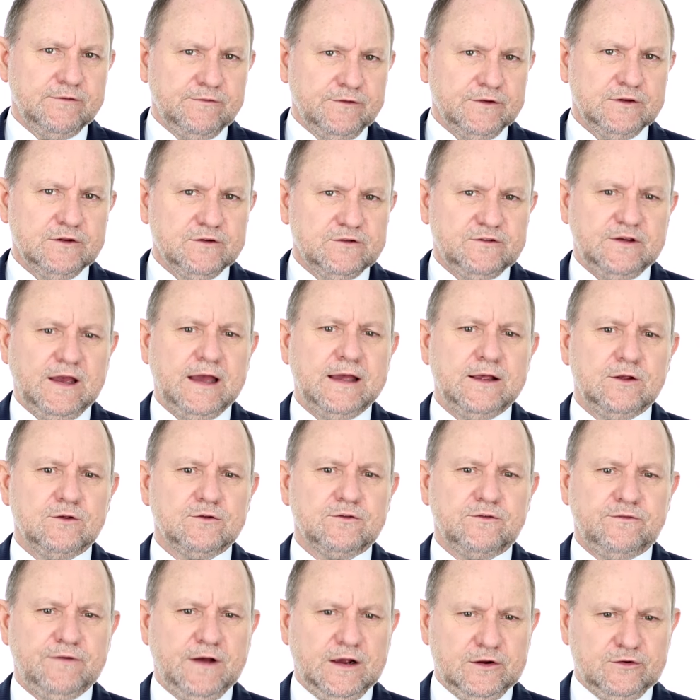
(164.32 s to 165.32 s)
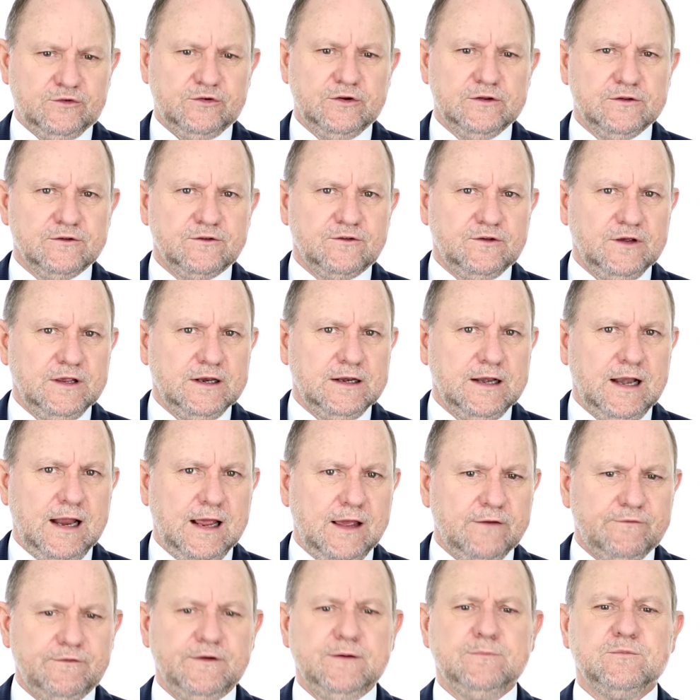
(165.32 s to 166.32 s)
for the sales functions in
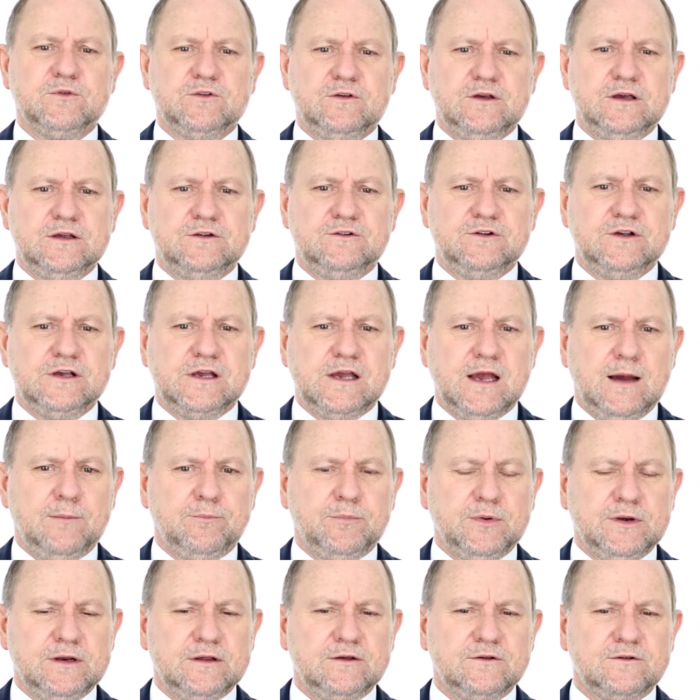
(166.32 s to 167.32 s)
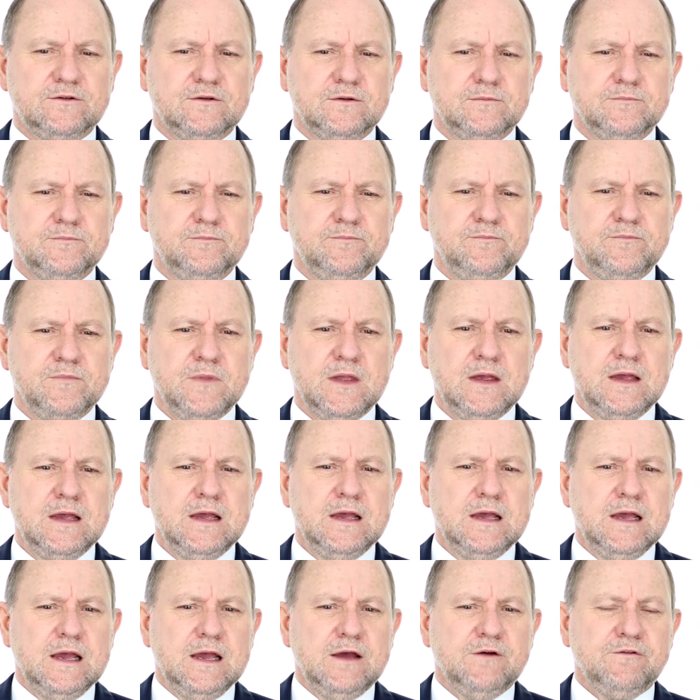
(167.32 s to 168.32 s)
FMCG companies,
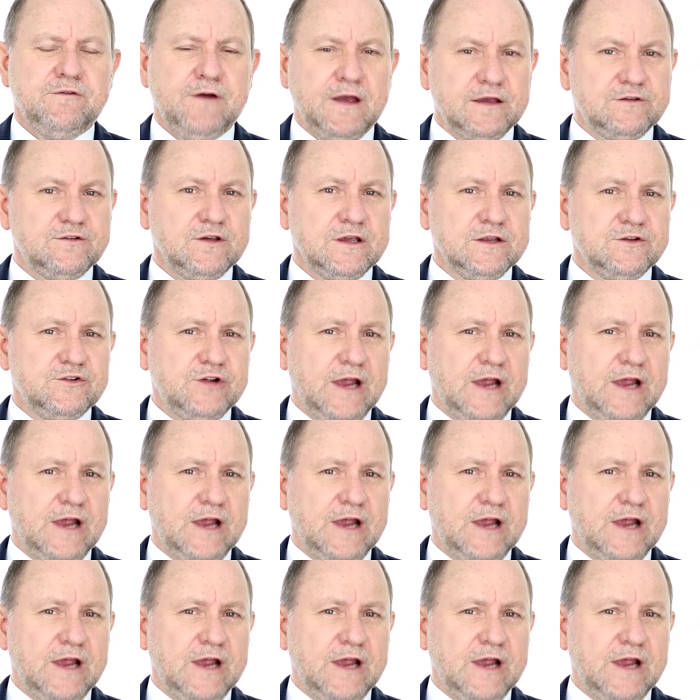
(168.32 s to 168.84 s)
facing